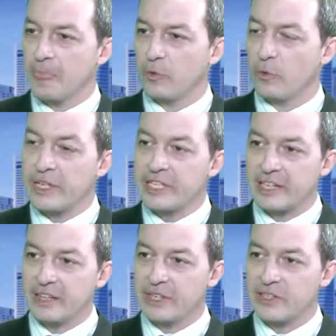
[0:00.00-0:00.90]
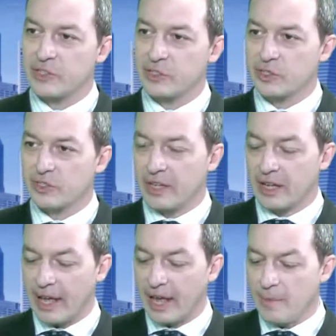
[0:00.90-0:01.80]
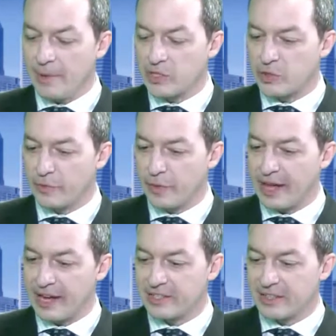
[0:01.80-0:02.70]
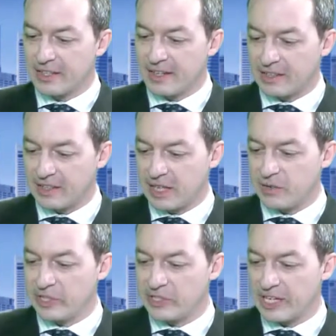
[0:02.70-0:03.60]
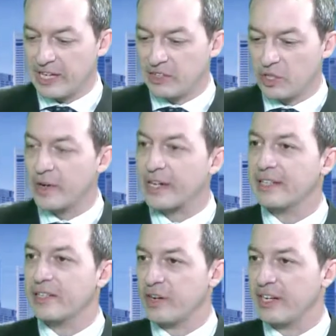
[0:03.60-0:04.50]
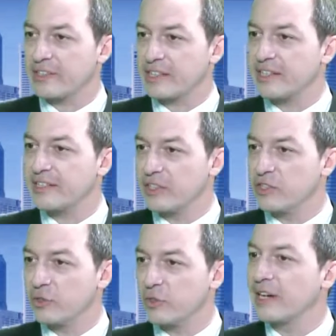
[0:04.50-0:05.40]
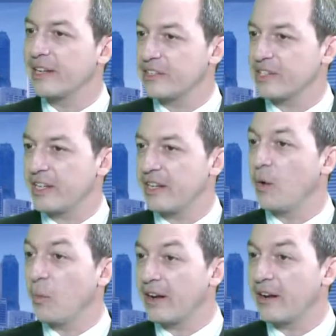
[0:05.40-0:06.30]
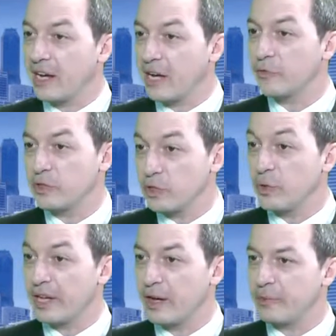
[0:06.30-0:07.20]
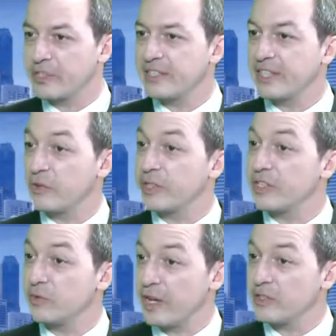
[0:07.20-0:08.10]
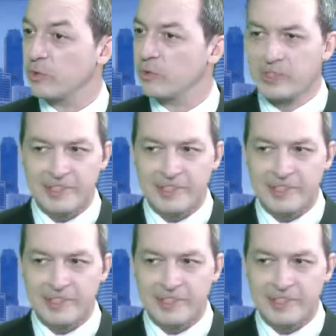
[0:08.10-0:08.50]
For retail investors, how much of that can we say directly translates into, let's say, a 1.5 to 2.5% increase in rentals?